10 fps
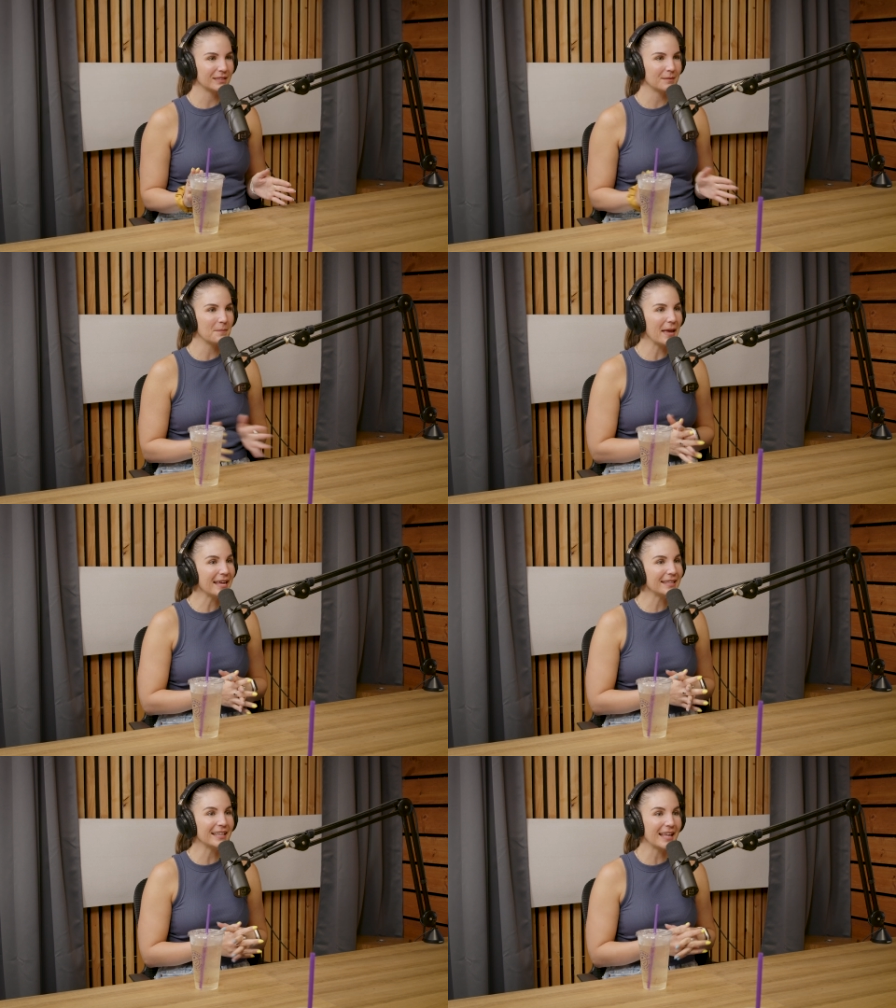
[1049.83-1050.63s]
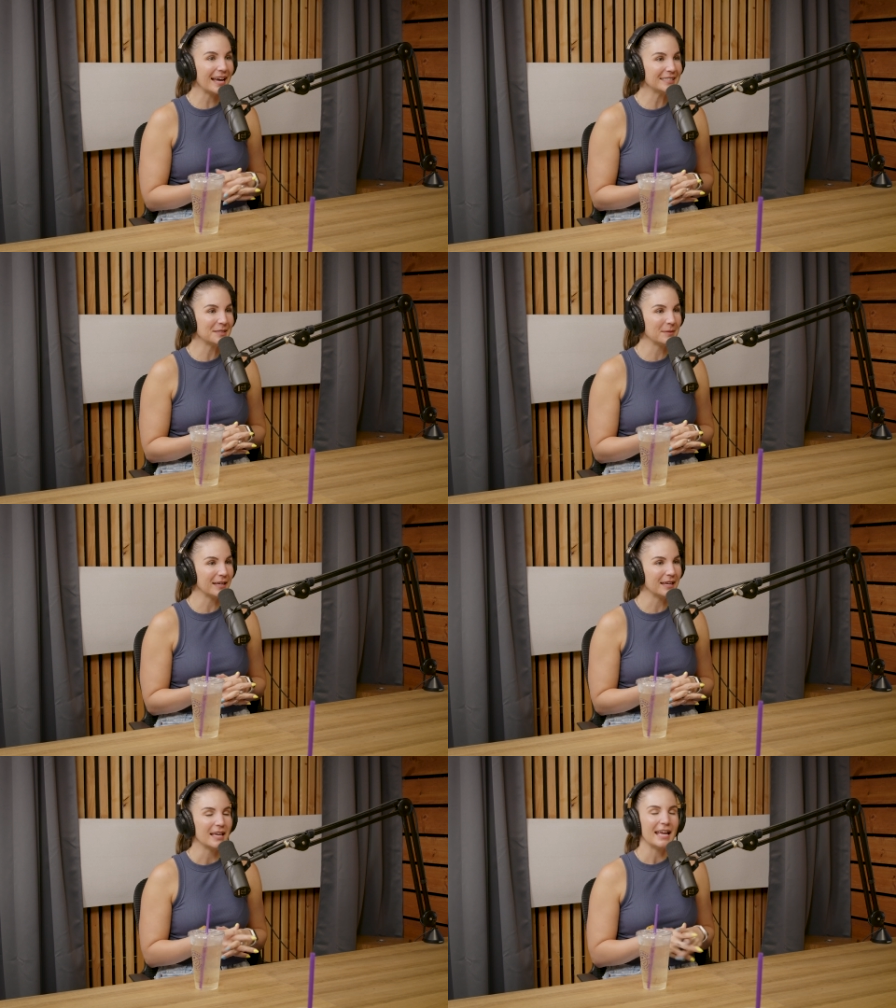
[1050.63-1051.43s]
Man, they lied to
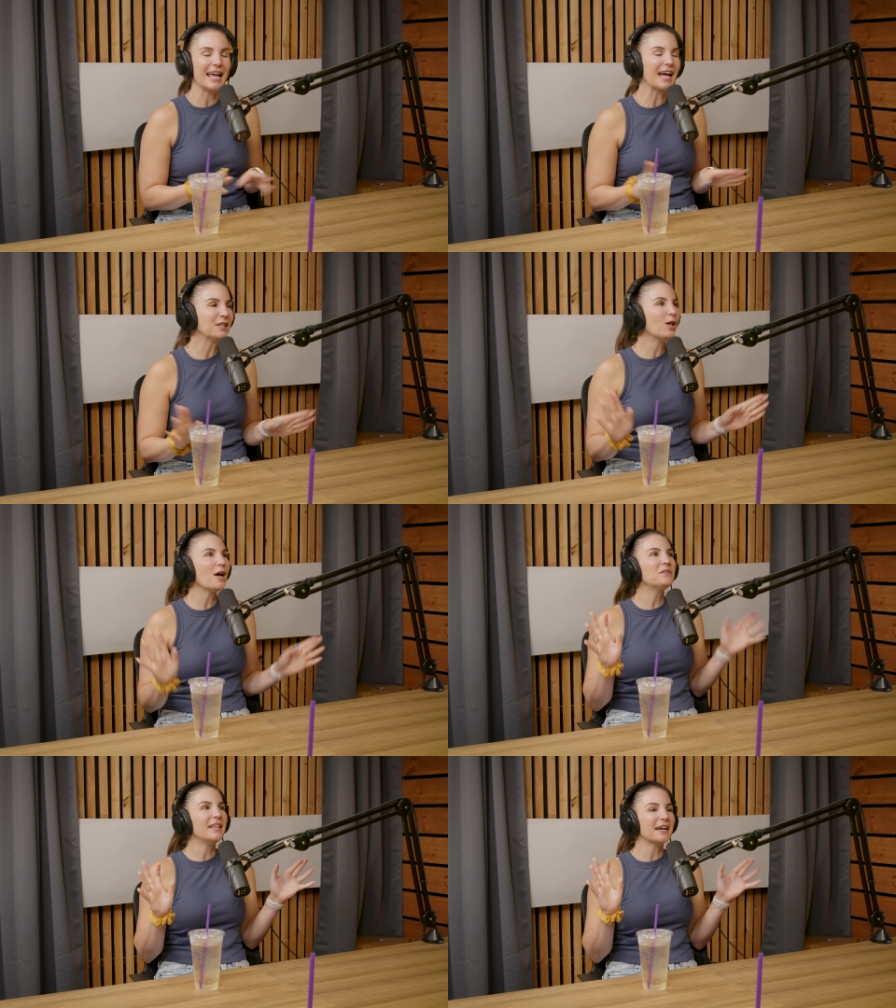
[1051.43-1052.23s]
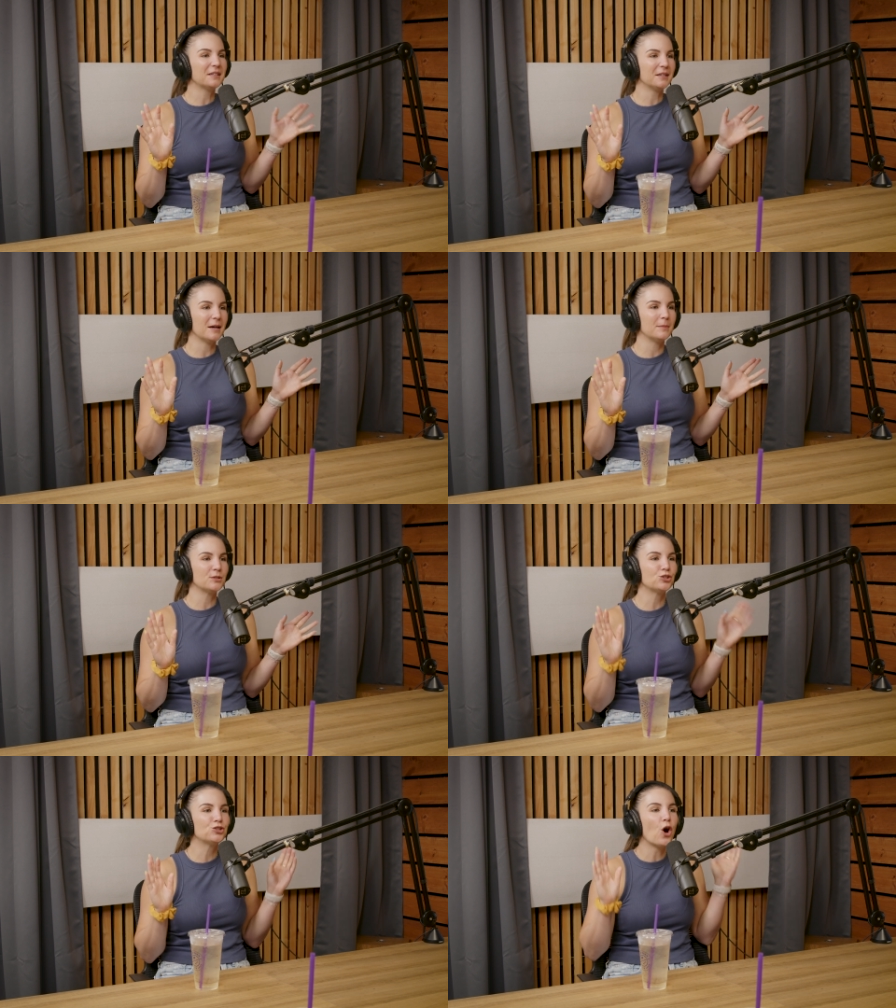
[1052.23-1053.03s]
me. I loved that club
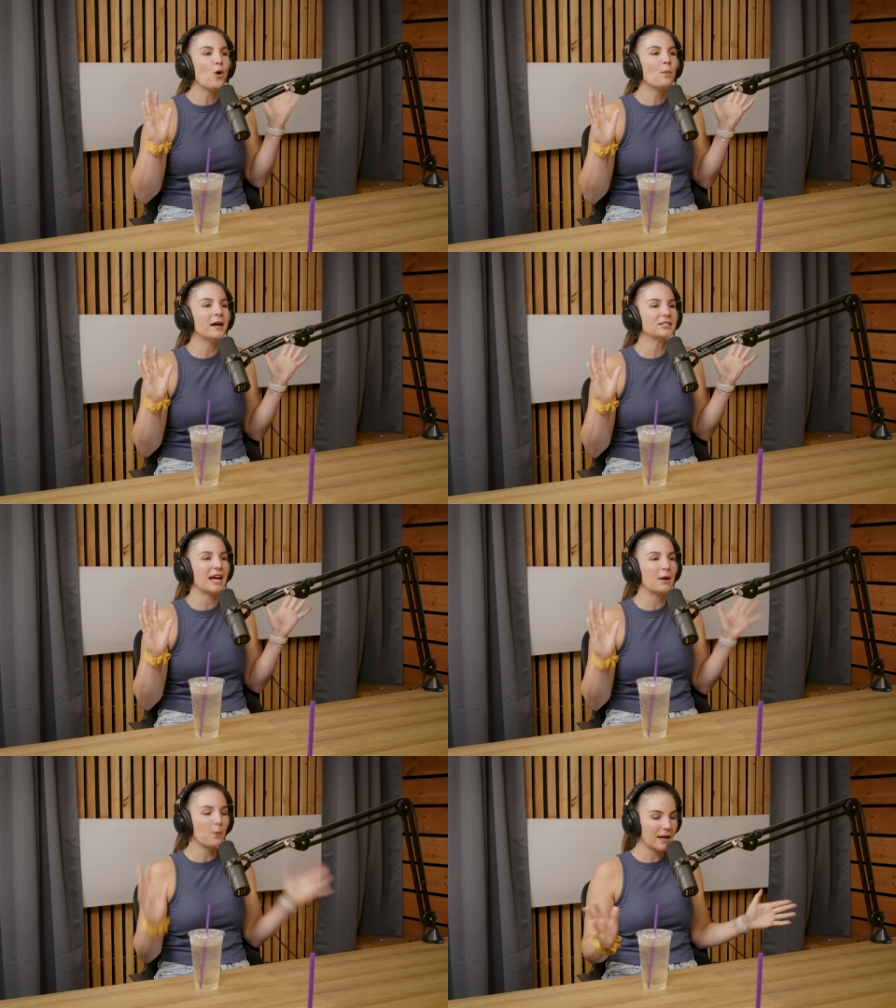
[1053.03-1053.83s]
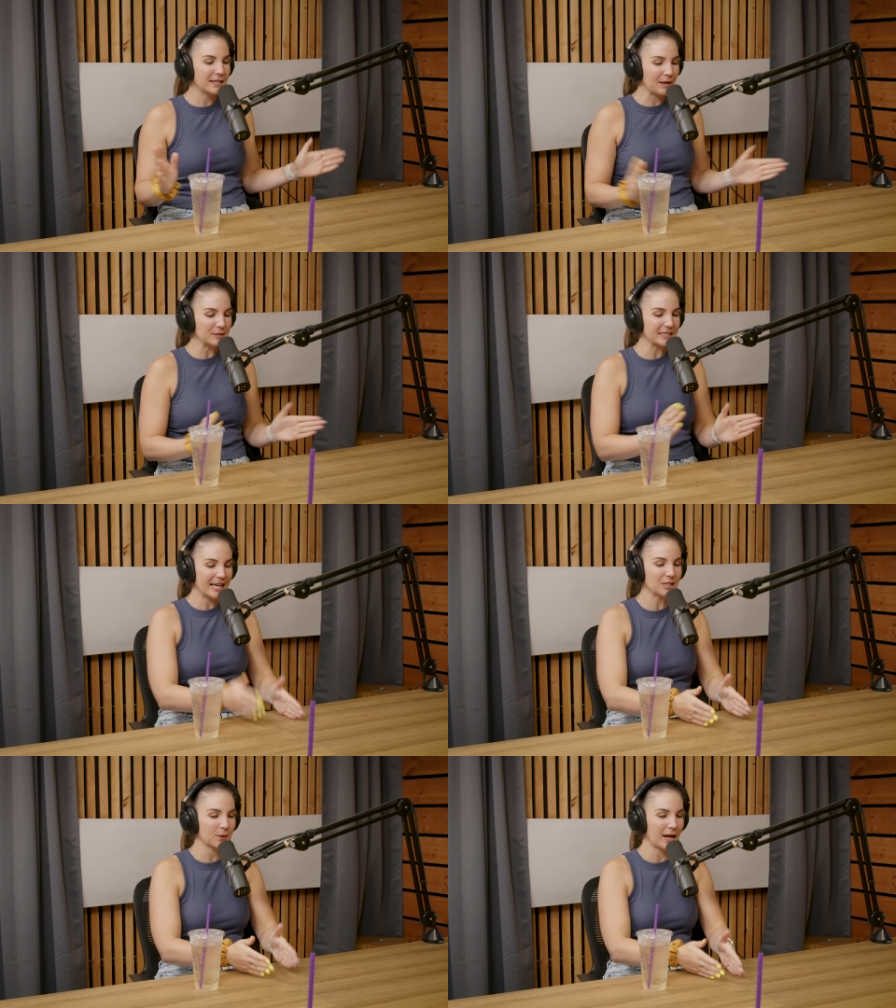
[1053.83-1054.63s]
so much. I was like,
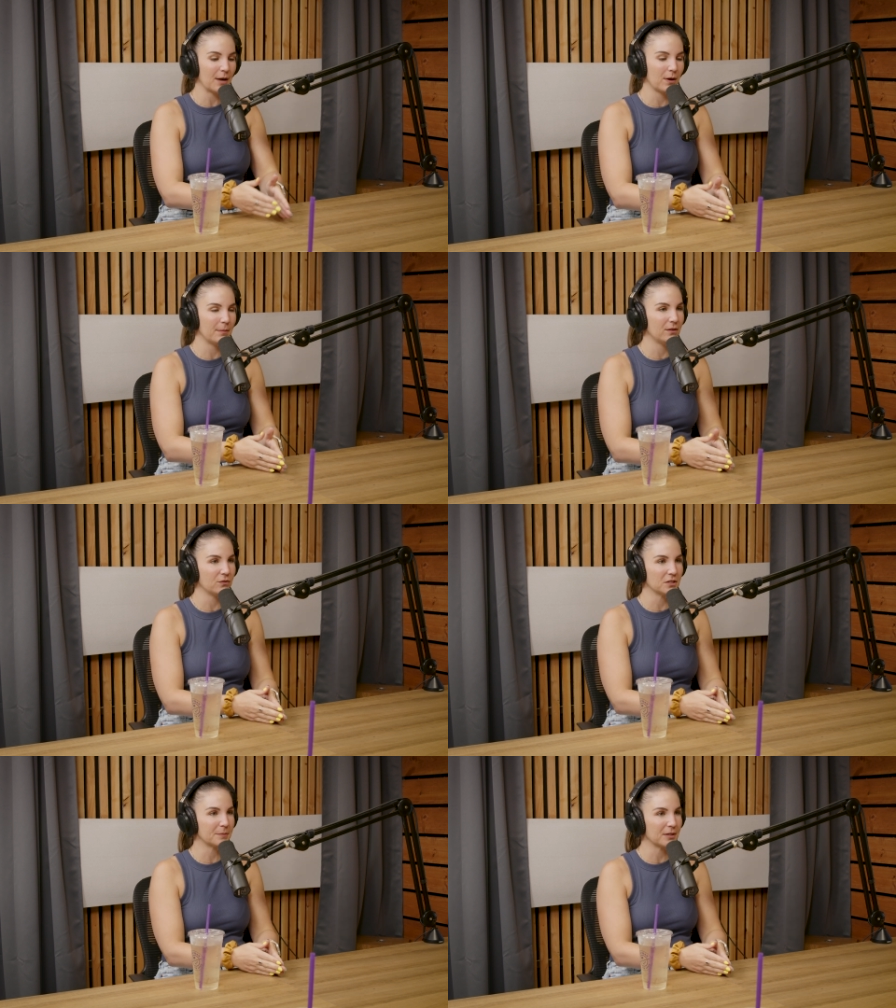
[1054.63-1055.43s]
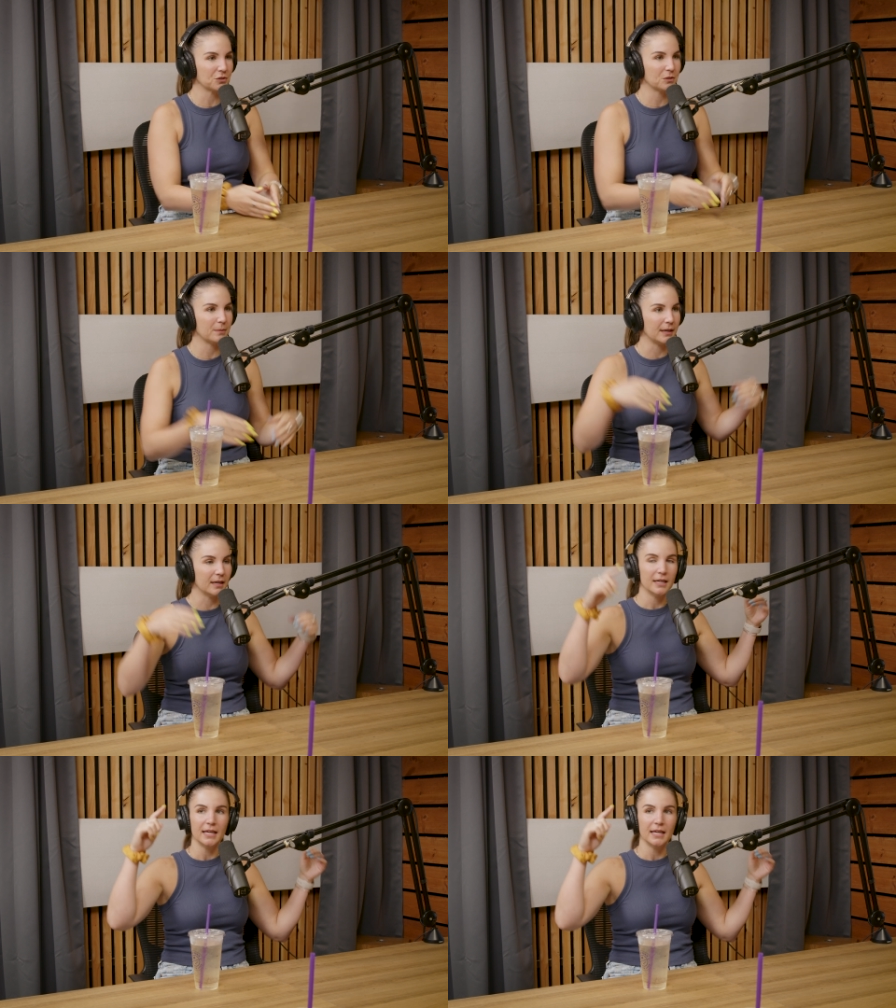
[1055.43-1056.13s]
that's where I want my first special to be.